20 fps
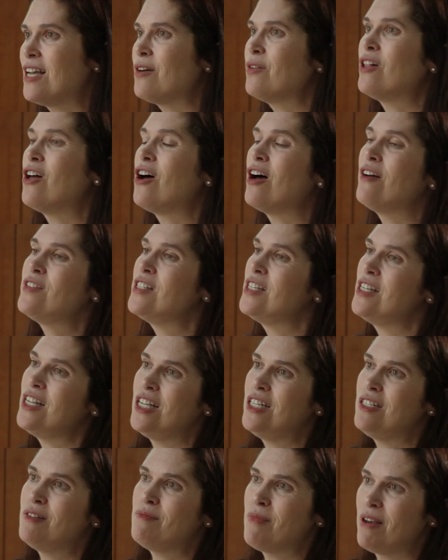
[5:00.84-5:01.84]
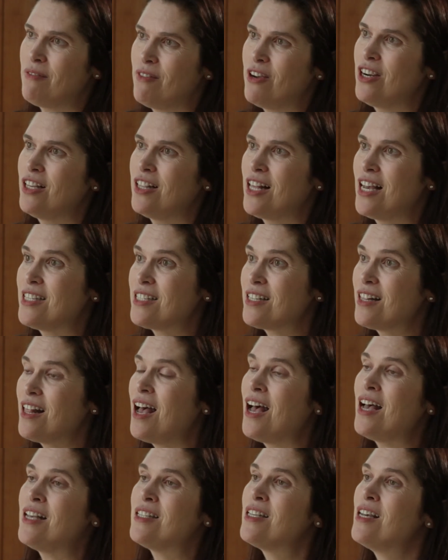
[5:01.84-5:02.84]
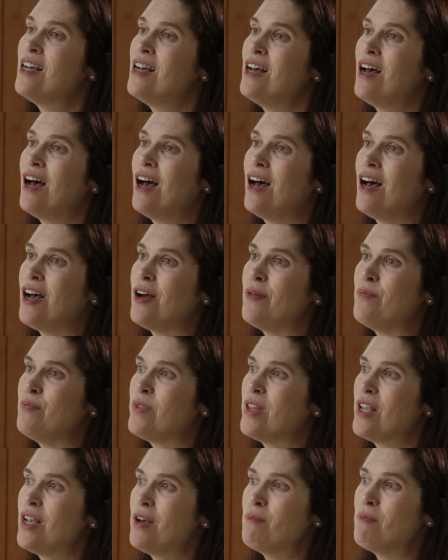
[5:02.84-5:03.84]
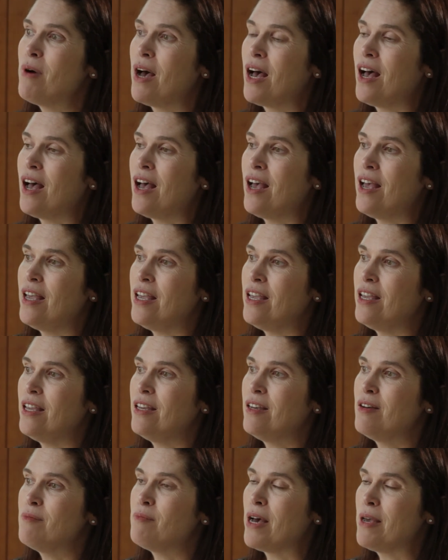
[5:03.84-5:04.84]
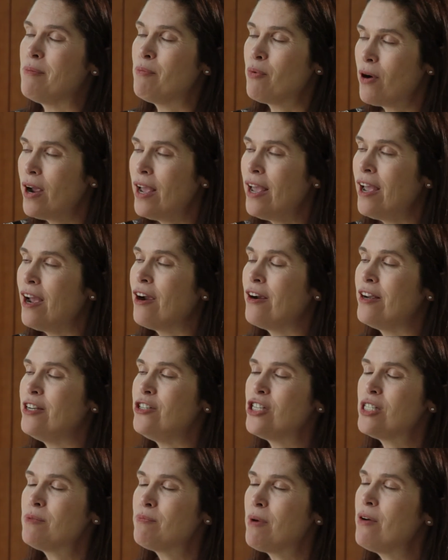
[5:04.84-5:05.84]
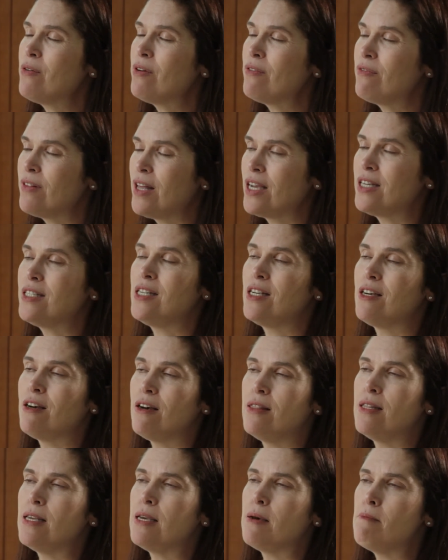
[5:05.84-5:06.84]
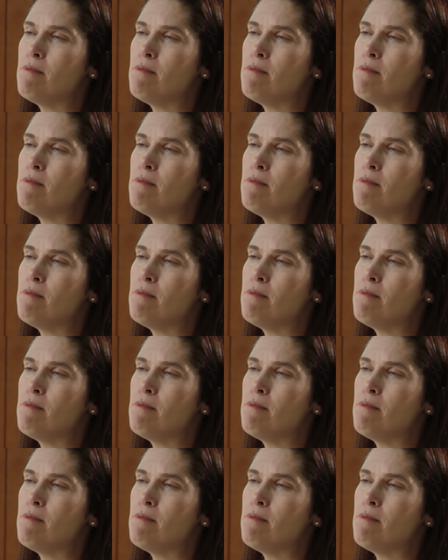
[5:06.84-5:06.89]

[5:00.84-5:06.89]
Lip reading: will often end my very last class by prayer and just by reflecting on the